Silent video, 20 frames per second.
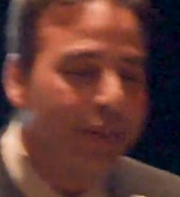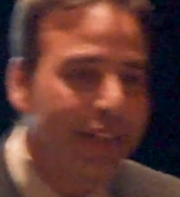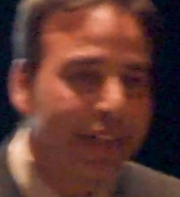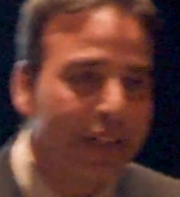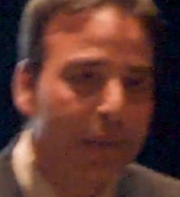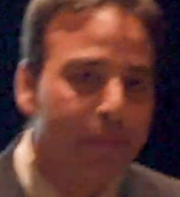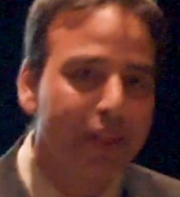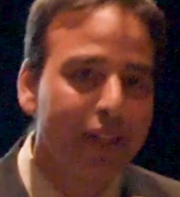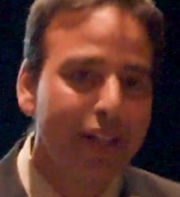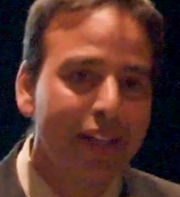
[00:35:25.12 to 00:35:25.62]
3
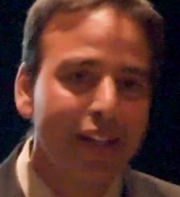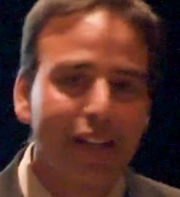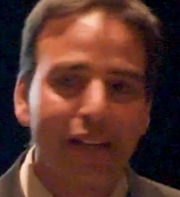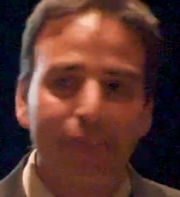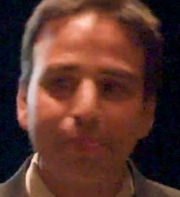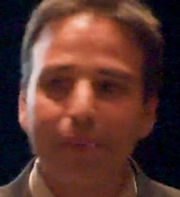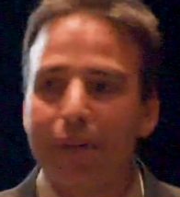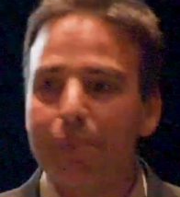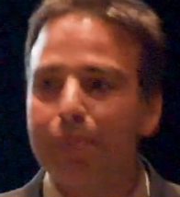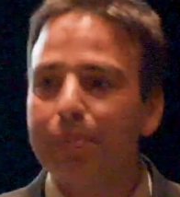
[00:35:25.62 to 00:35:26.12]
steps
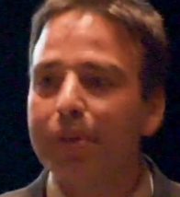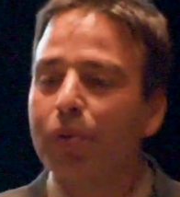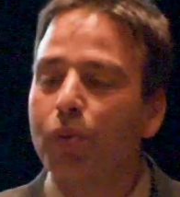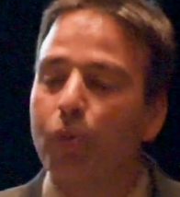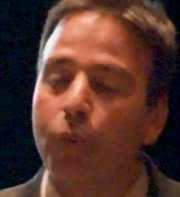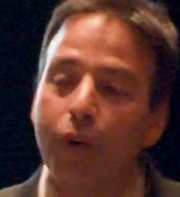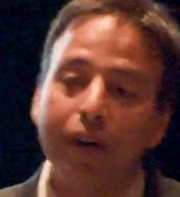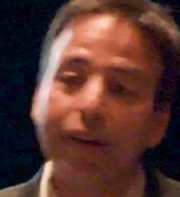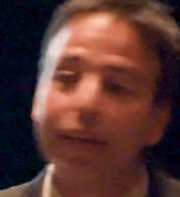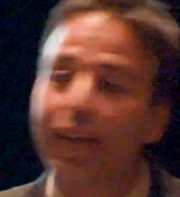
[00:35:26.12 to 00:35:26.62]
ahead might be,
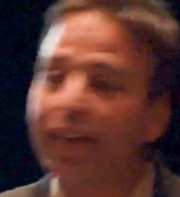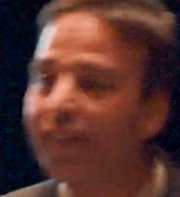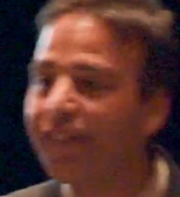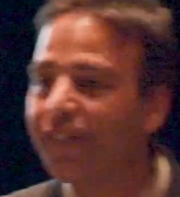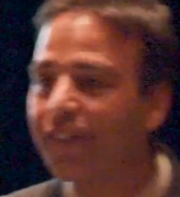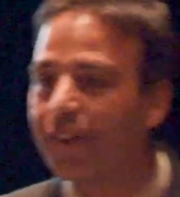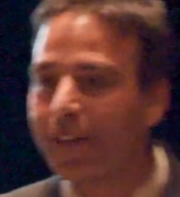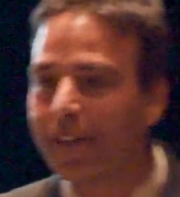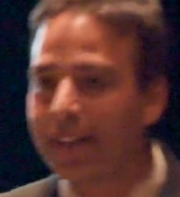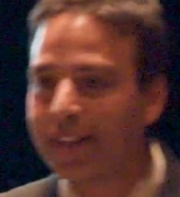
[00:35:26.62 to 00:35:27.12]
what is a
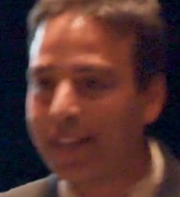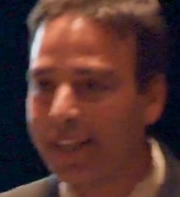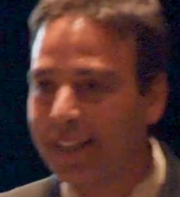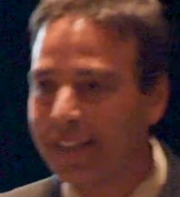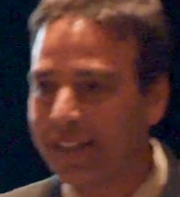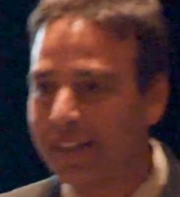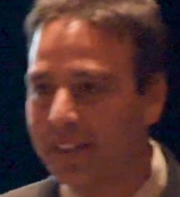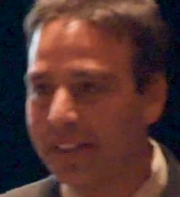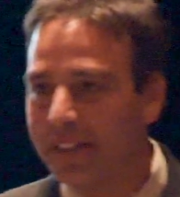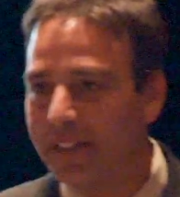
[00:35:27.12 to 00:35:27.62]
first
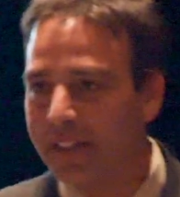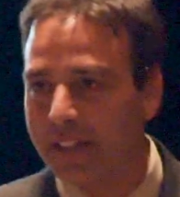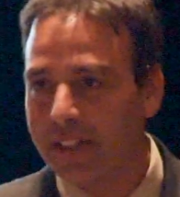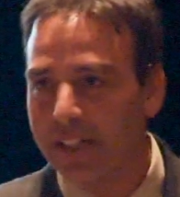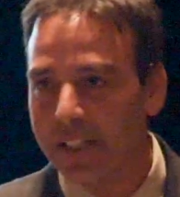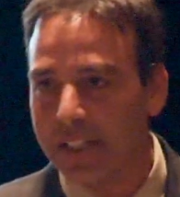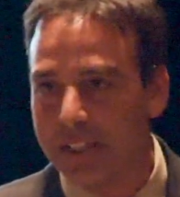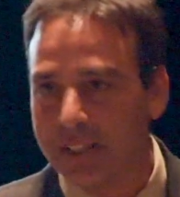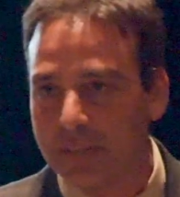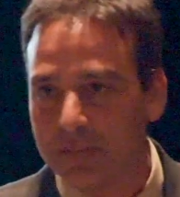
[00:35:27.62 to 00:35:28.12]
date going to
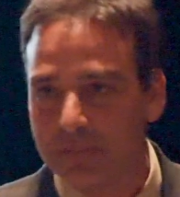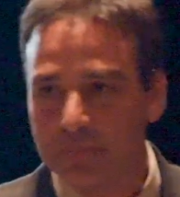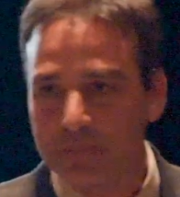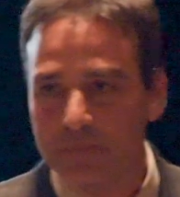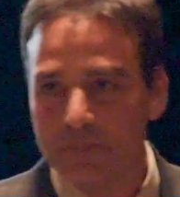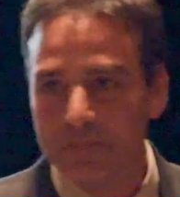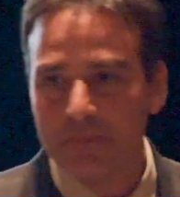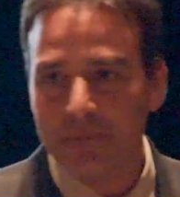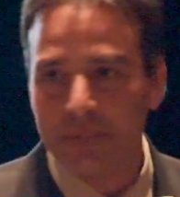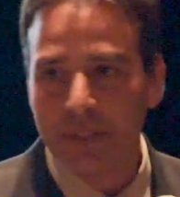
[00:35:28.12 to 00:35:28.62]
look like?
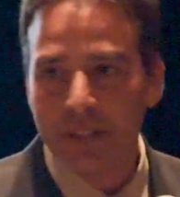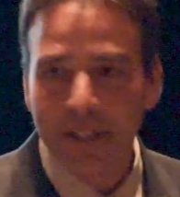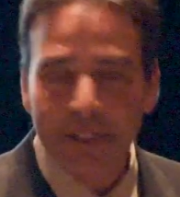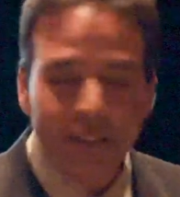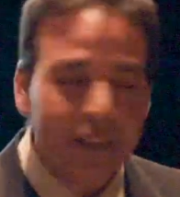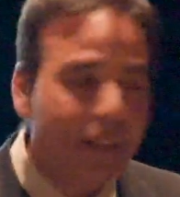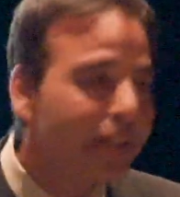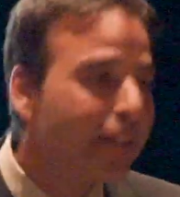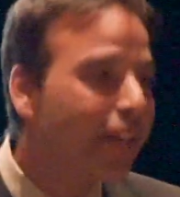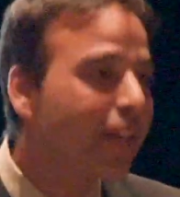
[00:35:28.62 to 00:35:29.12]

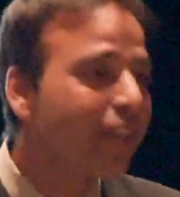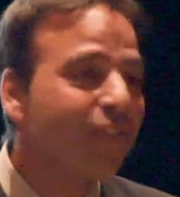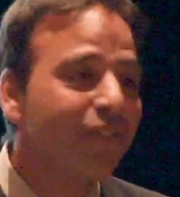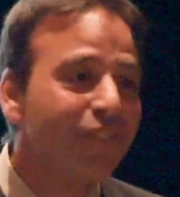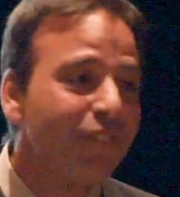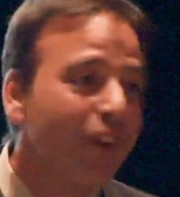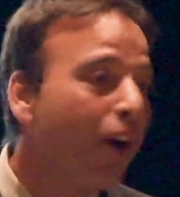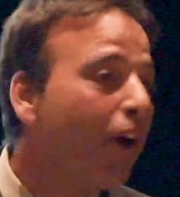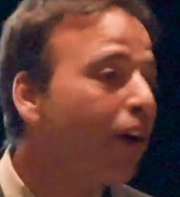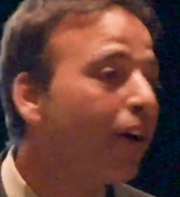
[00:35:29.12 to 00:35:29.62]
That's as
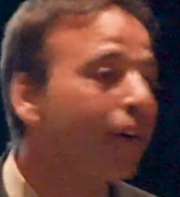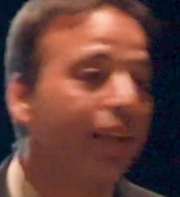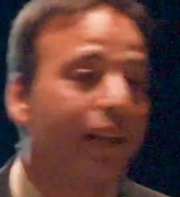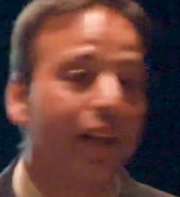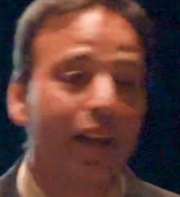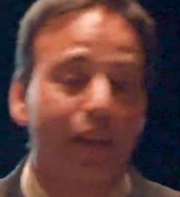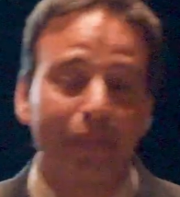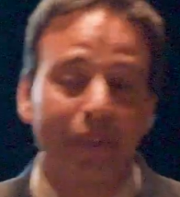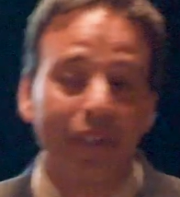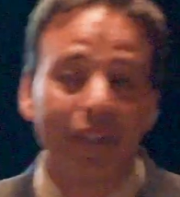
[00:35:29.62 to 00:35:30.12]
far
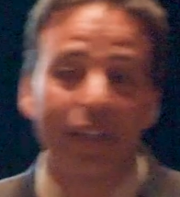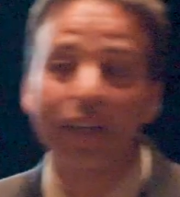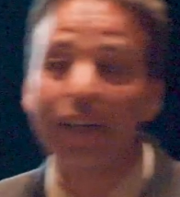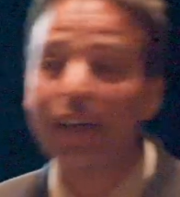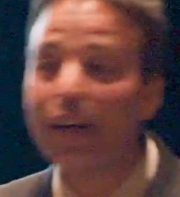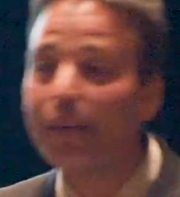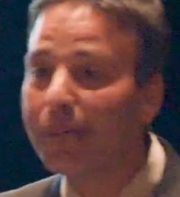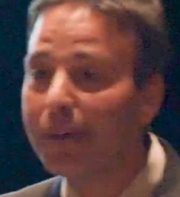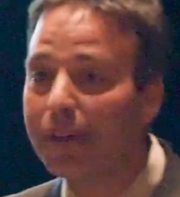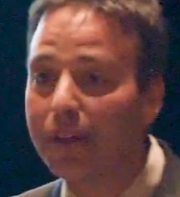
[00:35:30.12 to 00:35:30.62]
as I'm going to
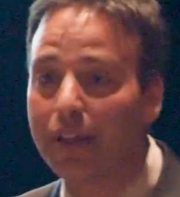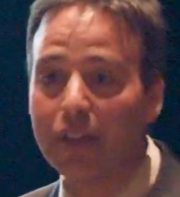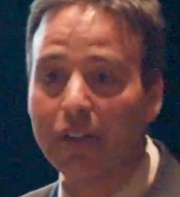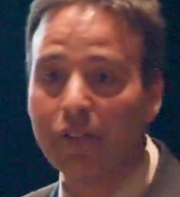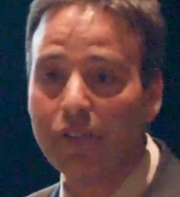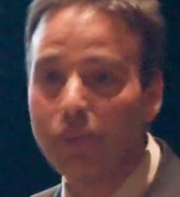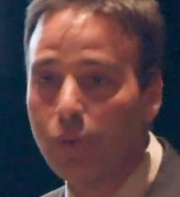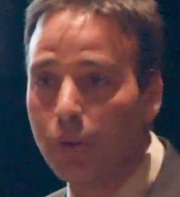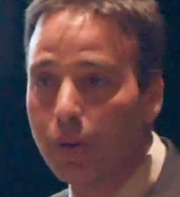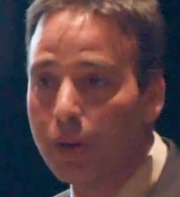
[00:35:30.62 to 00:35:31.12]
let
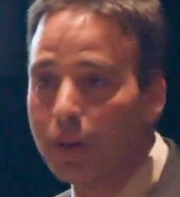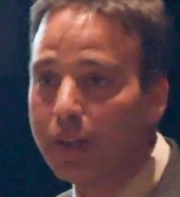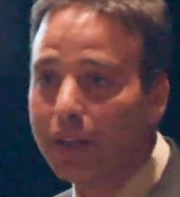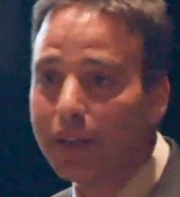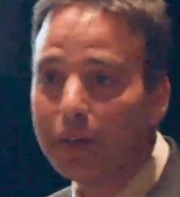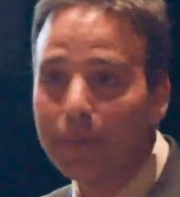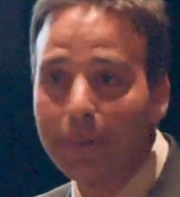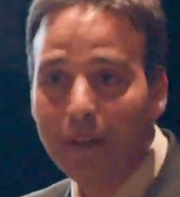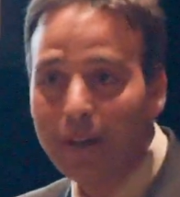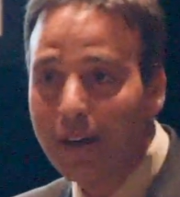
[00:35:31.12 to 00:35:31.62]
myself
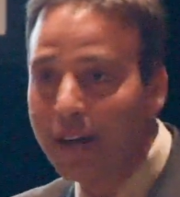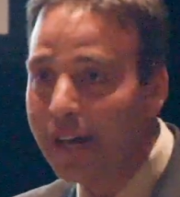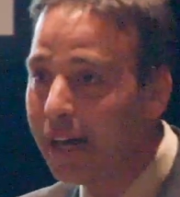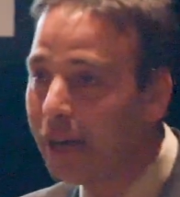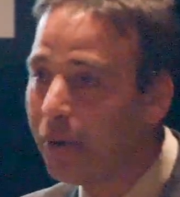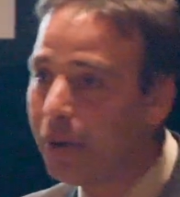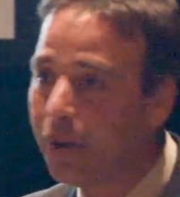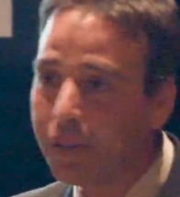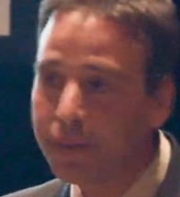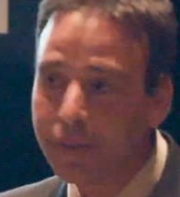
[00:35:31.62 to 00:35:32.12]
worry about
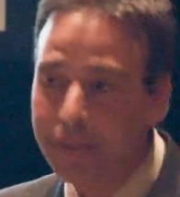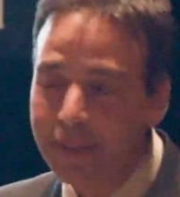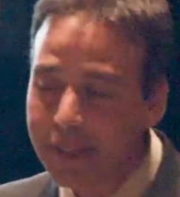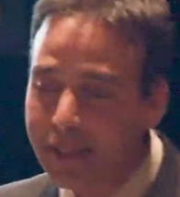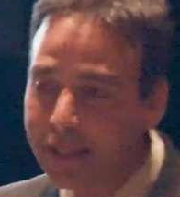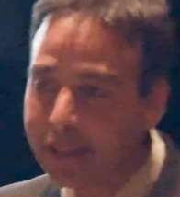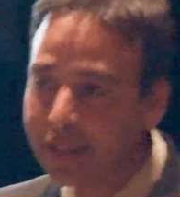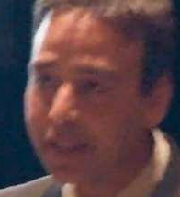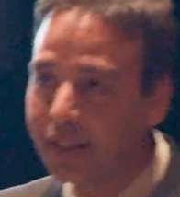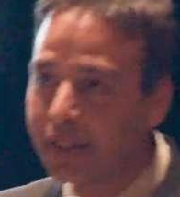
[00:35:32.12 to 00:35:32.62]
how all
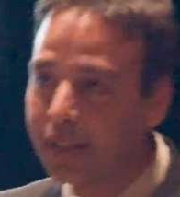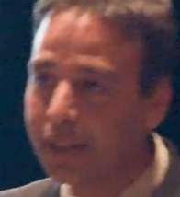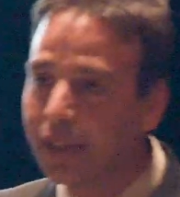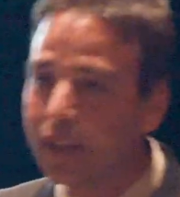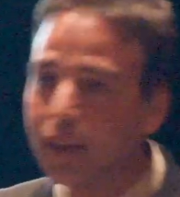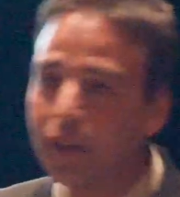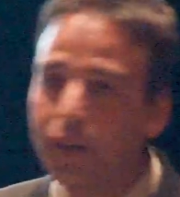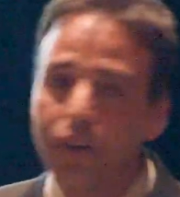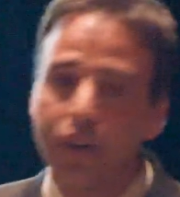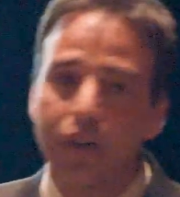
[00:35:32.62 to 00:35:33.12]
this is going to
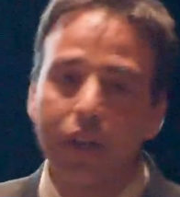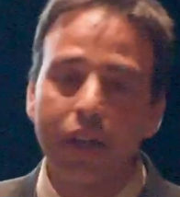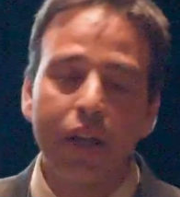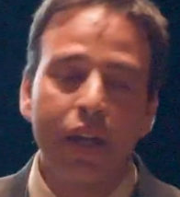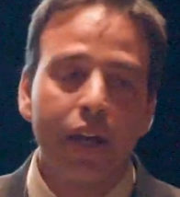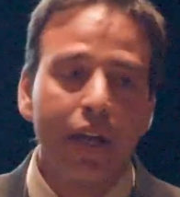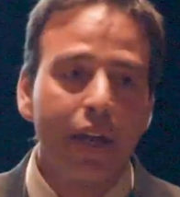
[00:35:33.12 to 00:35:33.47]
go.